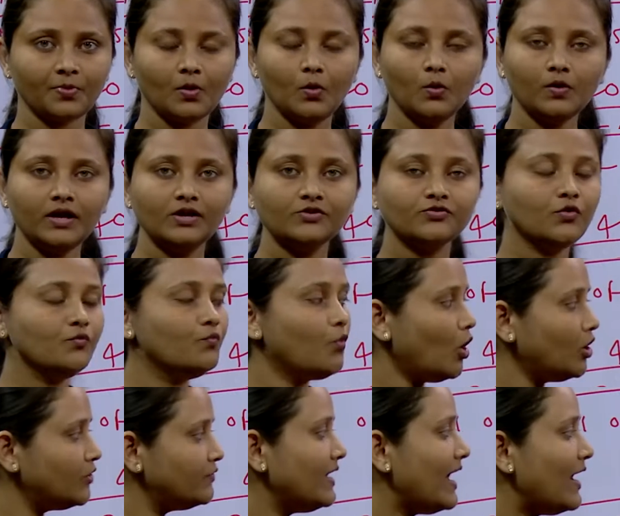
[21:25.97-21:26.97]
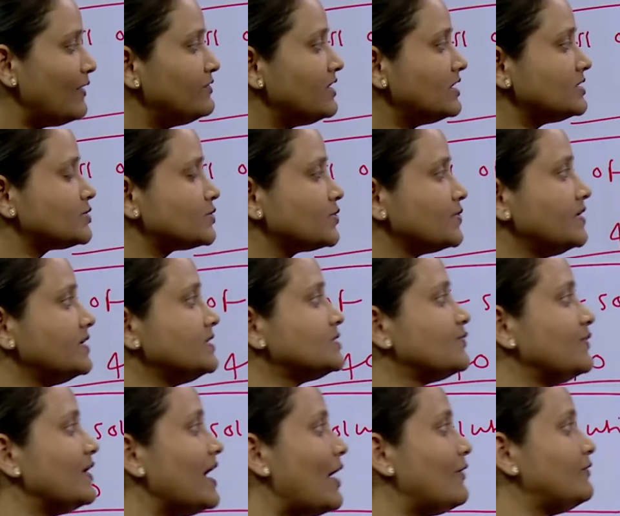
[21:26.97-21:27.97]
Okay, so what we have done, students,
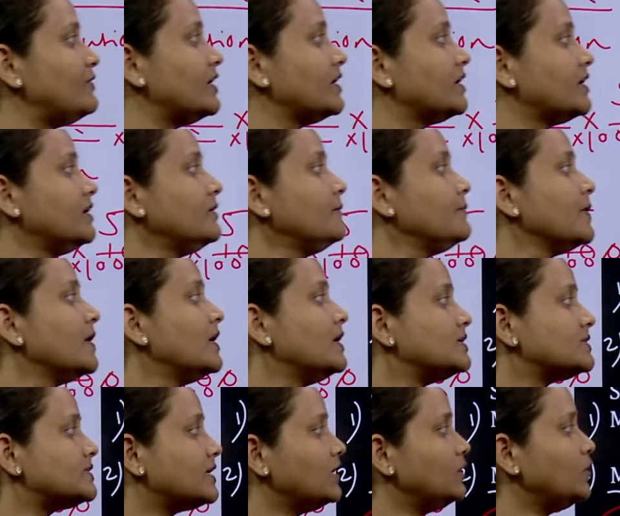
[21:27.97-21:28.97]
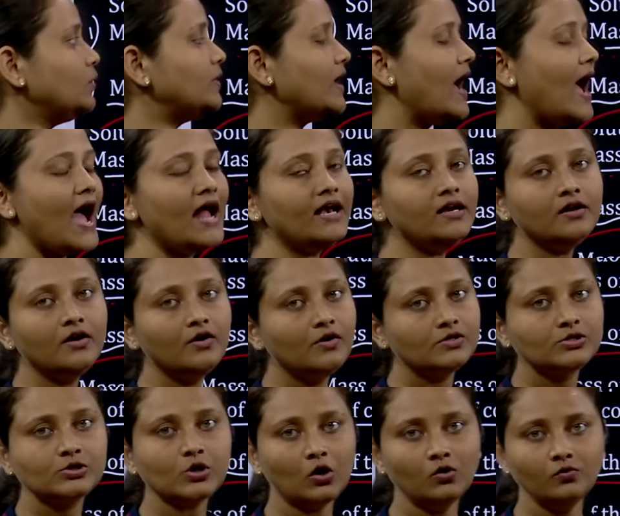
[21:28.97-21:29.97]
we have taken solute and
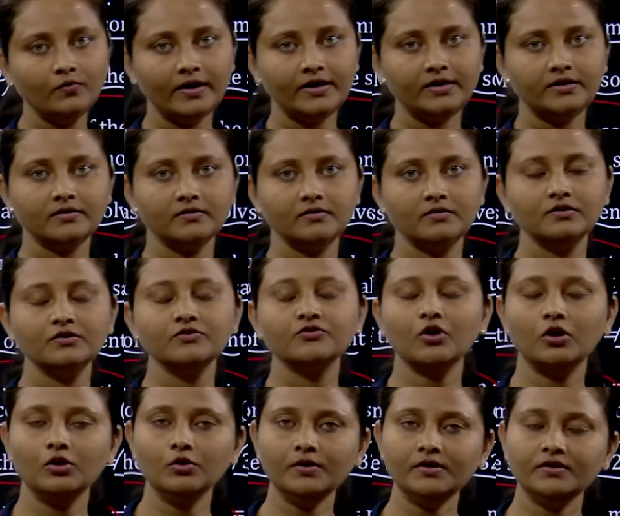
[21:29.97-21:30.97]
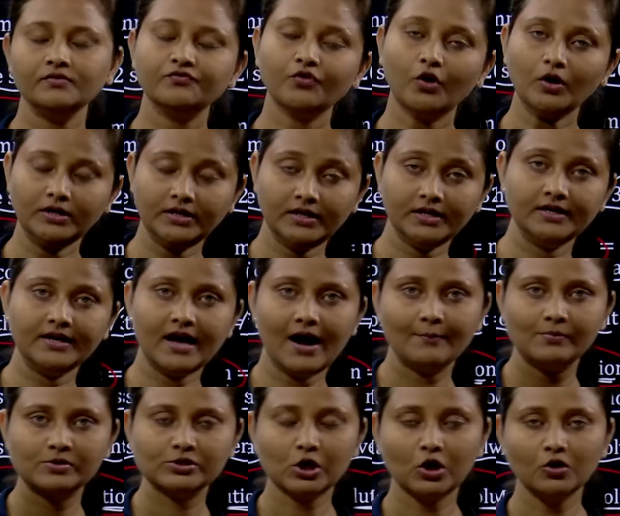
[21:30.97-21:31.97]
solvent. Solute 40
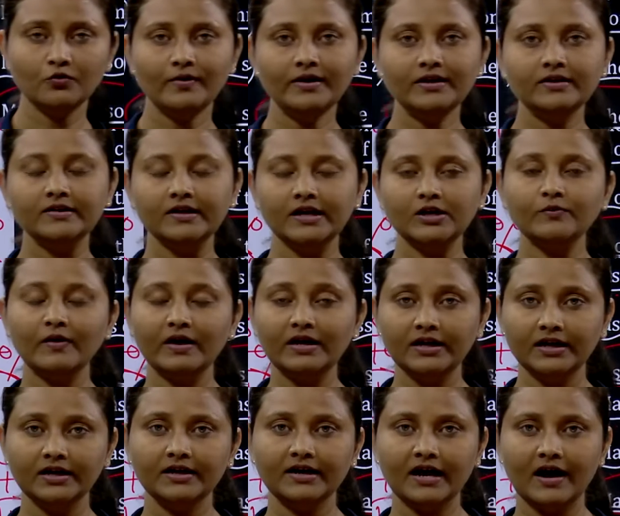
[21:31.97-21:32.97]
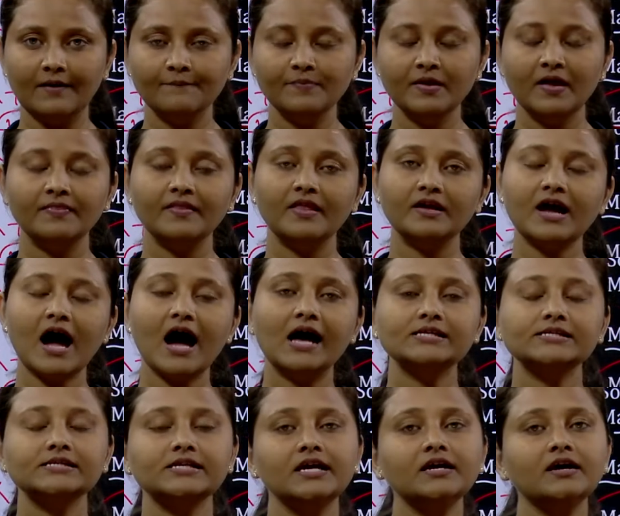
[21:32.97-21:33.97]
gram, solvent 320 gram. They are
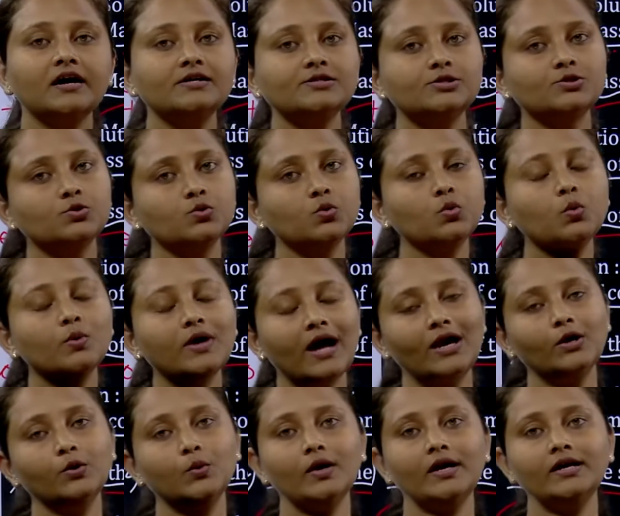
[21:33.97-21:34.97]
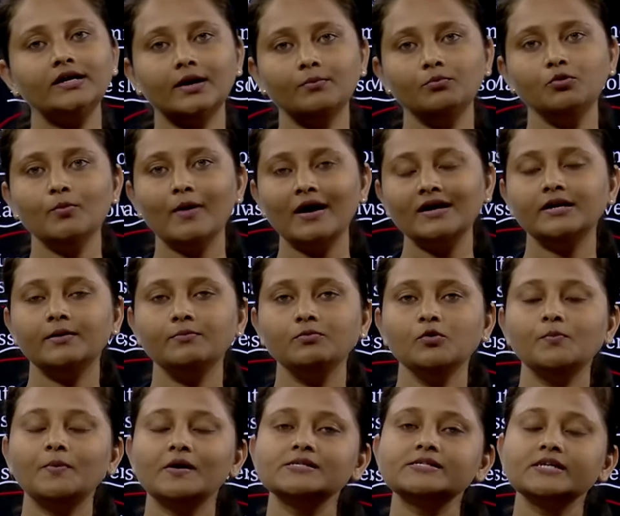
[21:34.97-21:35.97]
asking us to calculate W by
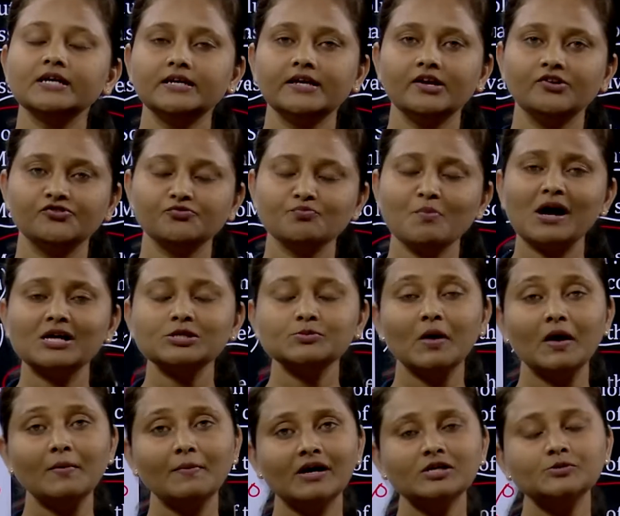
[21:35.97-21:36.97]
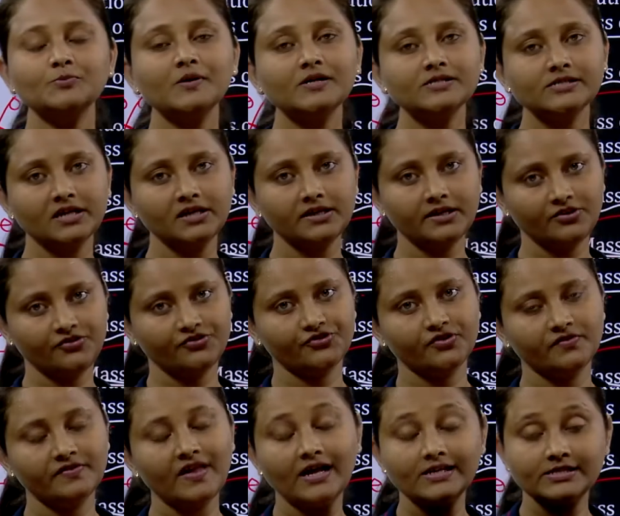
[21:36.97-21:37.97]
W percentage, mass by mass percentage.
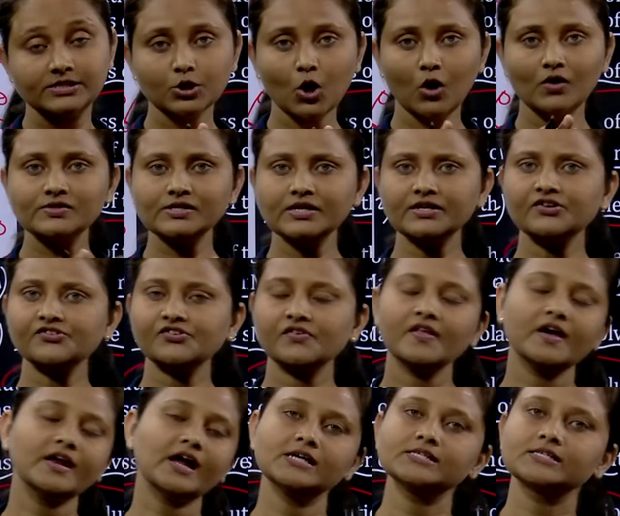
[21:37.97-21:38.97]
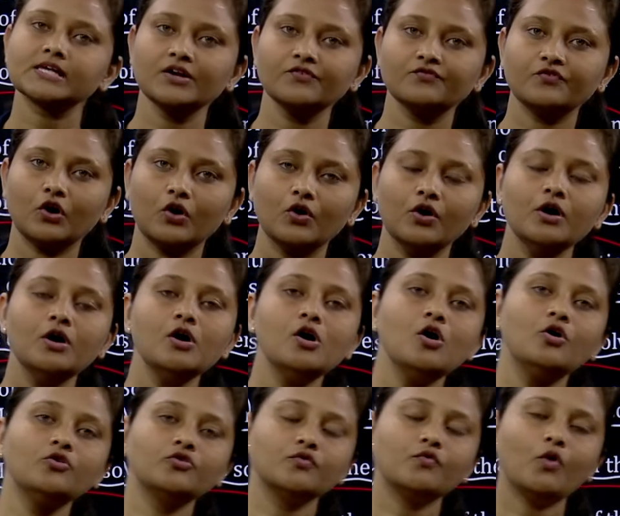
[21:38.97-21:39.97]
That's the concentration they are asking for.
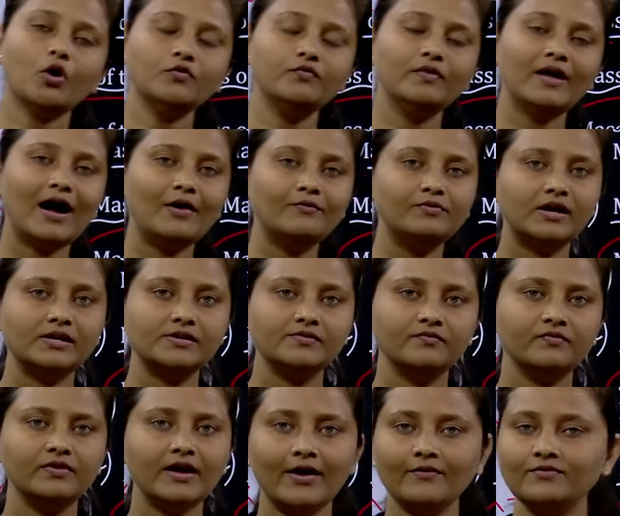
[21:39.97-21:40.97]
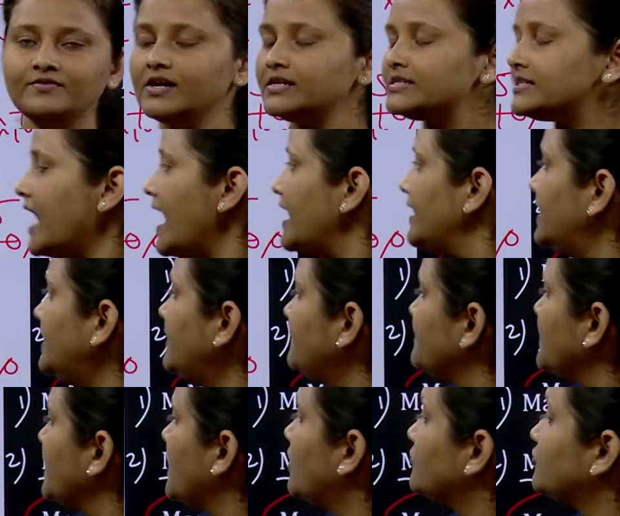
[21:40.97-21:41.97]
So what we have done, we have just added,
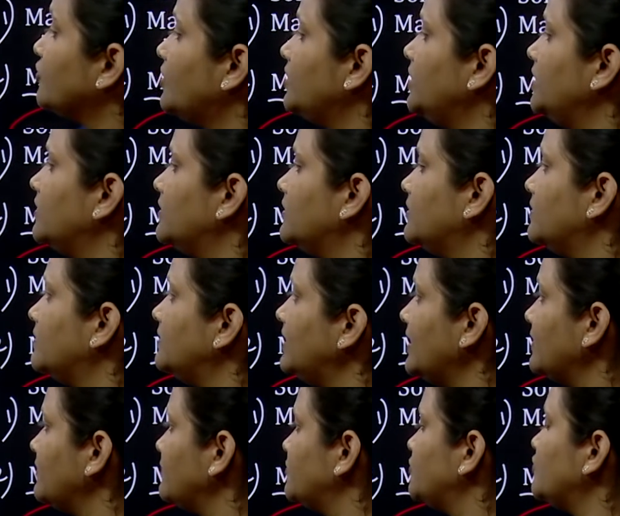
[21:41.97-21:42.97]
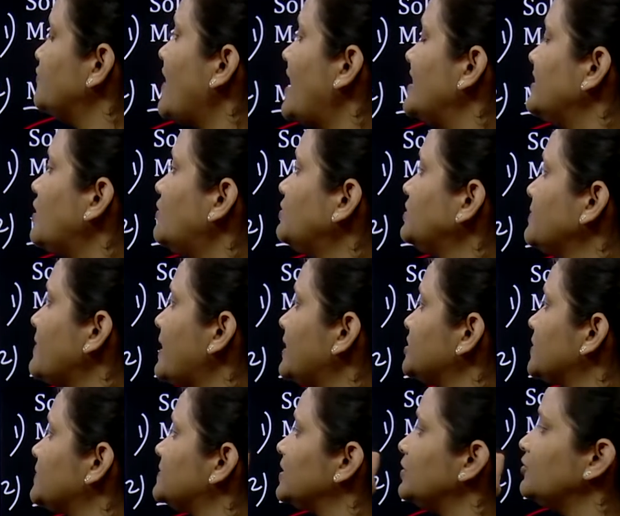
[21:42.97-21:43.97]
to find out the
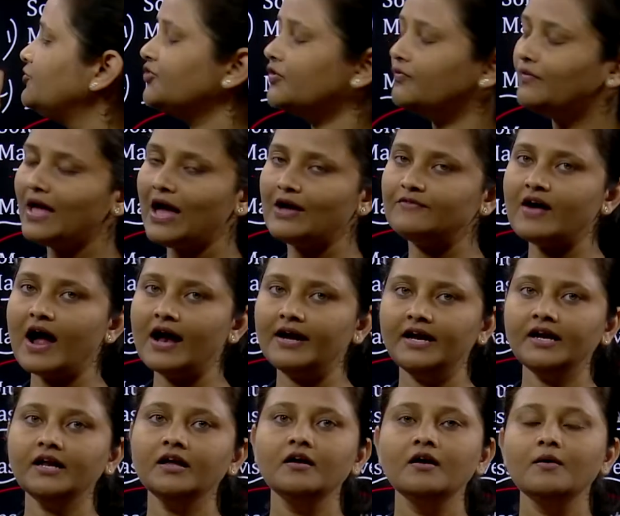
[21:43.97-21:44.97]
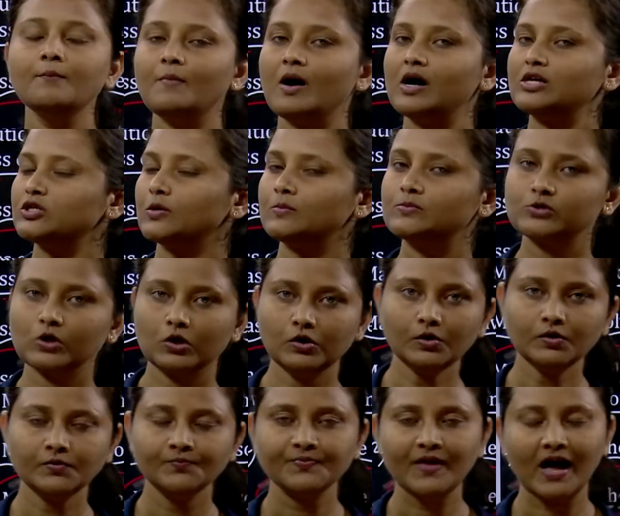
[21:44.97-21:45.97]
mass of solution, we have added mass of
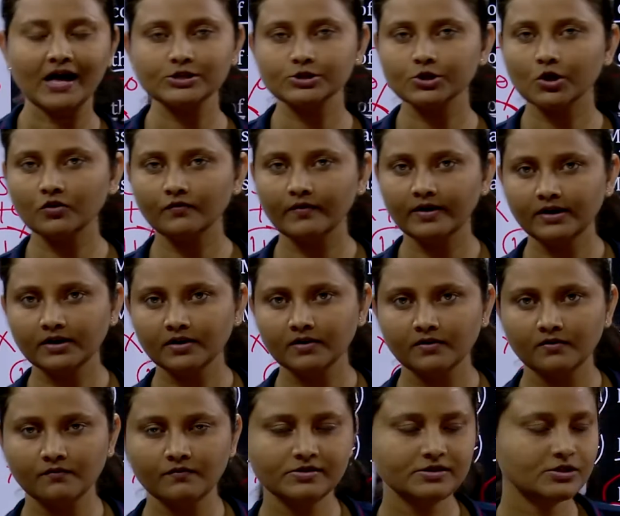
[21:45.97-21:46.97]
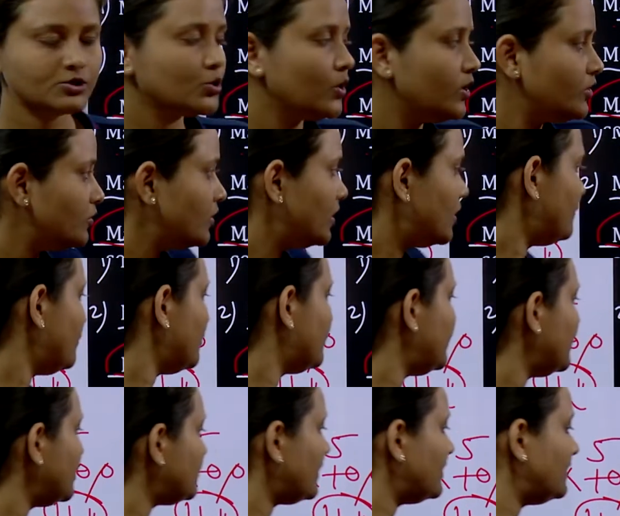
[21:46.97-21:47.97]
solute and solvent, which is going to give you
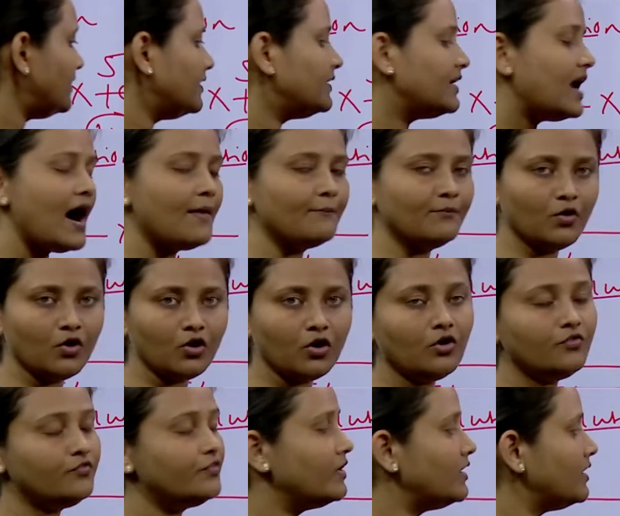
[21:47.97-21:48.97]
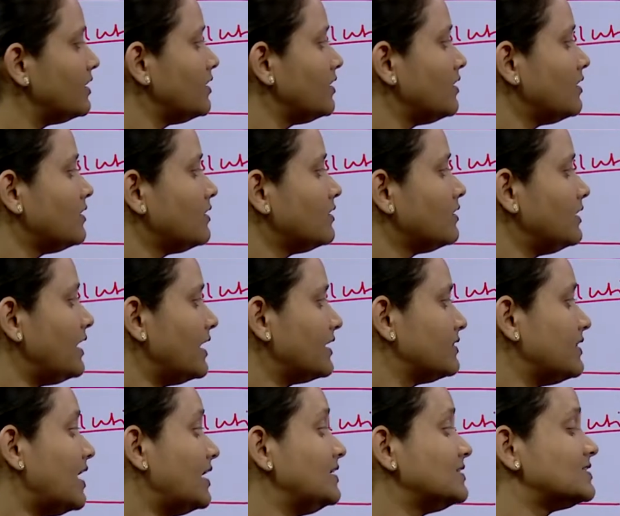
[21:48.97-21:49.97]
320 gram of
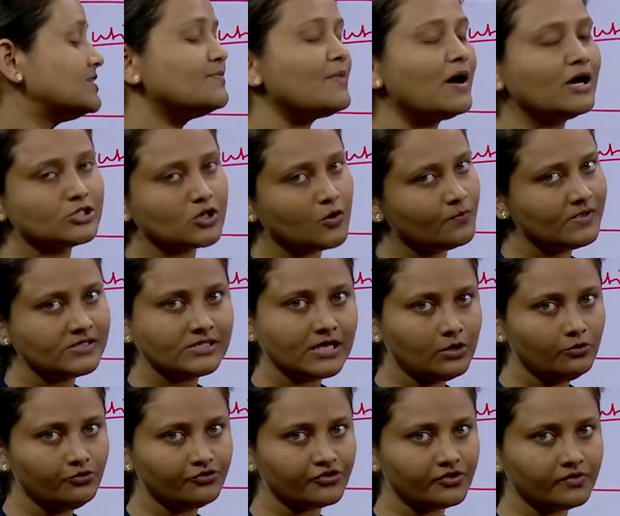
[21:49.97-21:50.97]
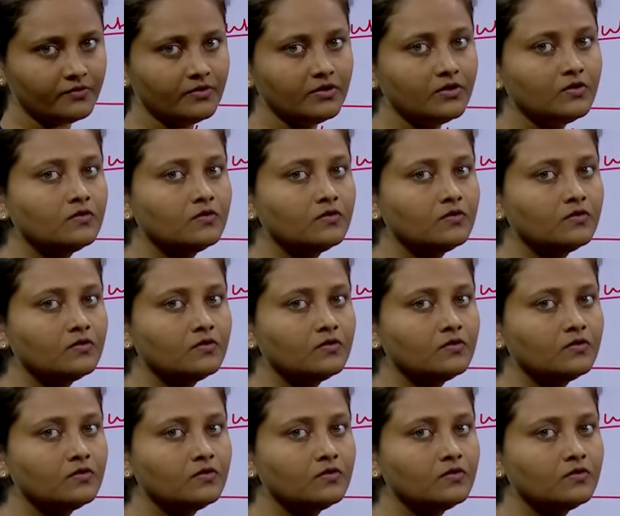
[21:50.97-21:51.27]
that is the mass of the solution.